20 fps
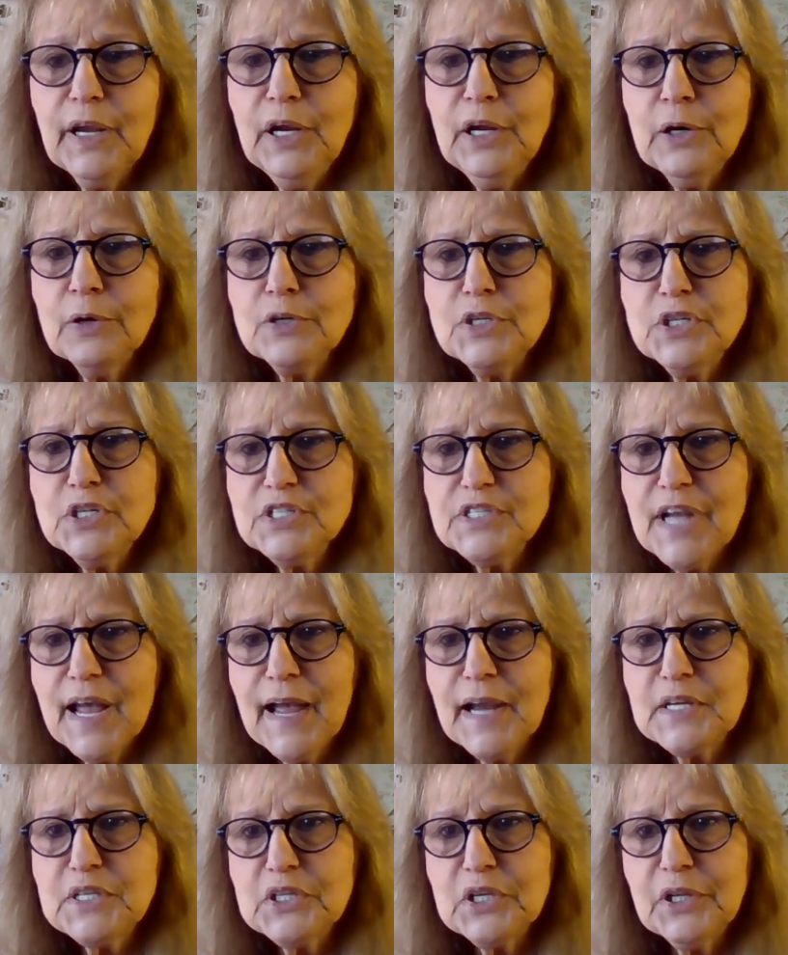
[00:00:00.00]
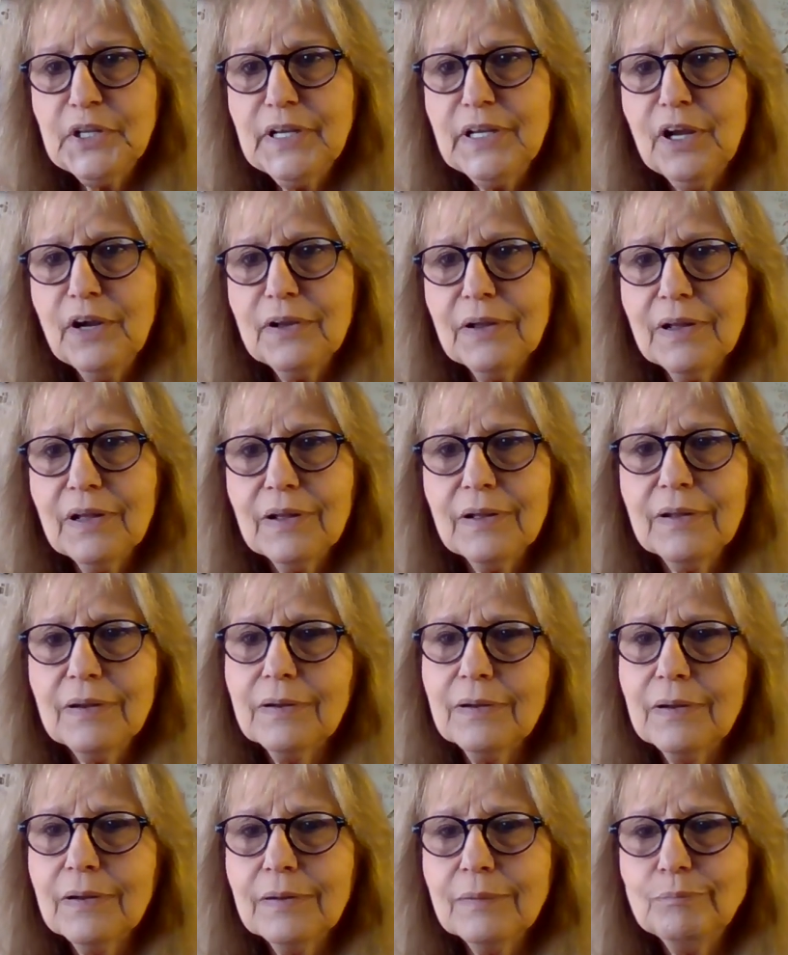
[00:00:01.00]
you know, she's actually
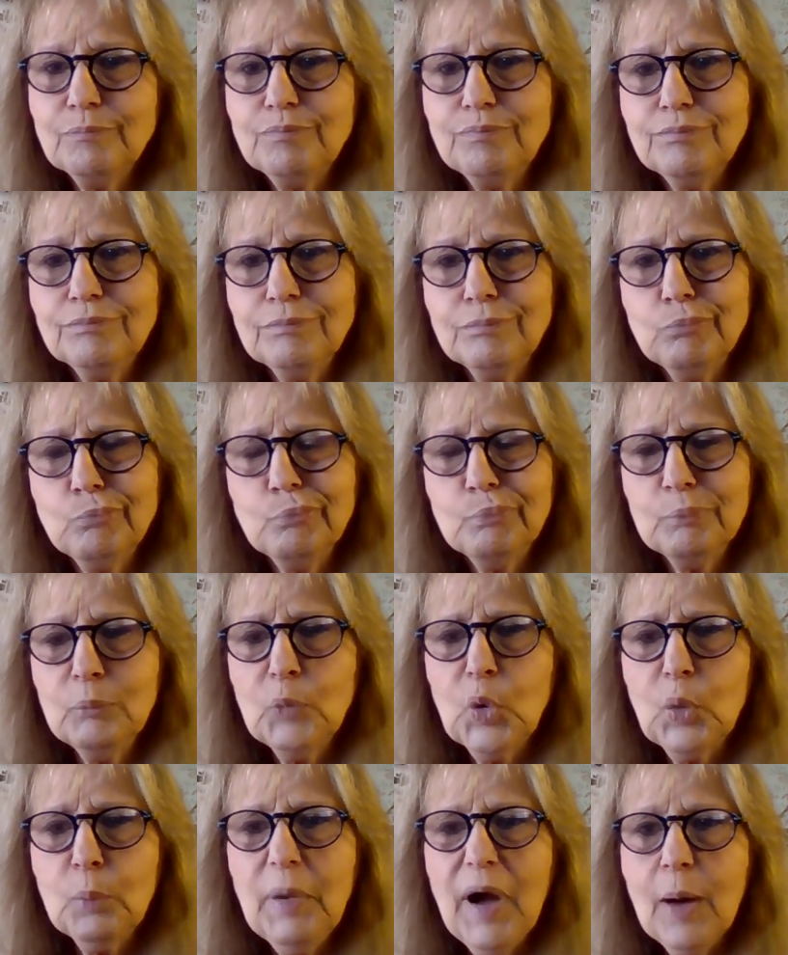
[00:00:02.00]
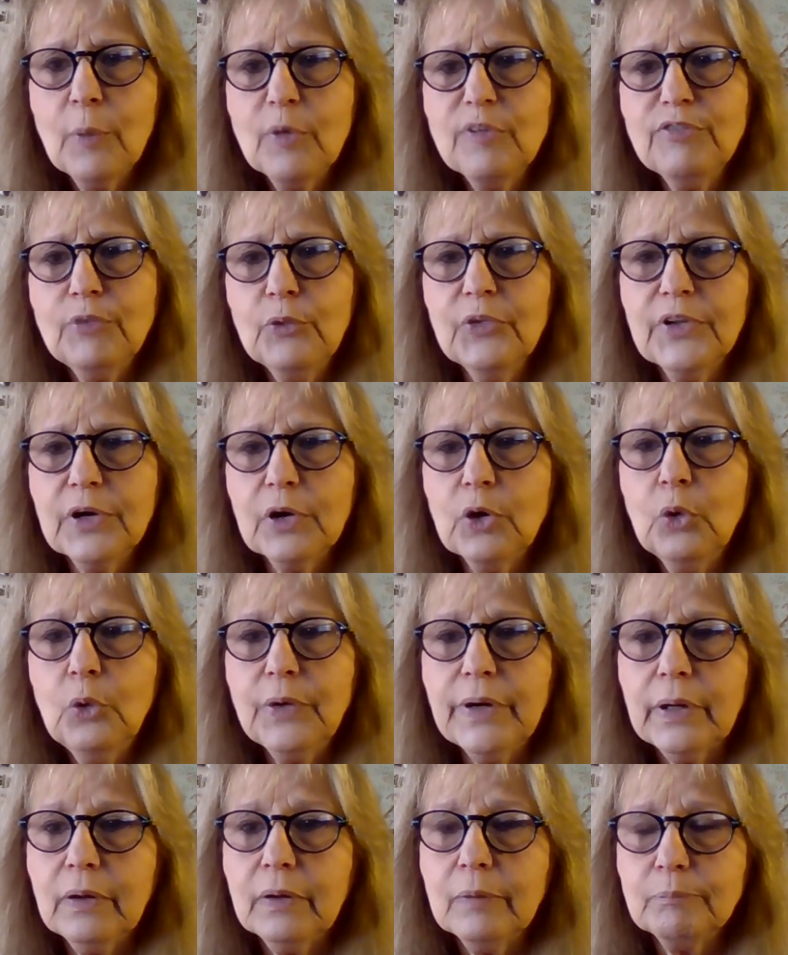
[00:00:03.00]
more powerful than a
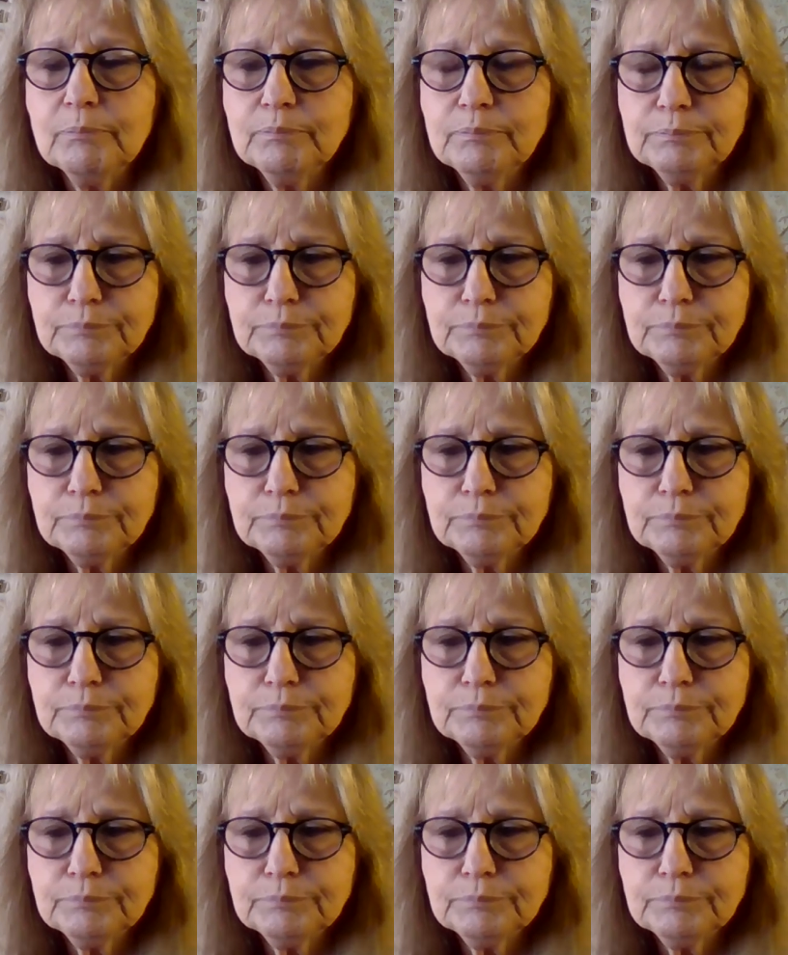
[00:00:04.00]
queen.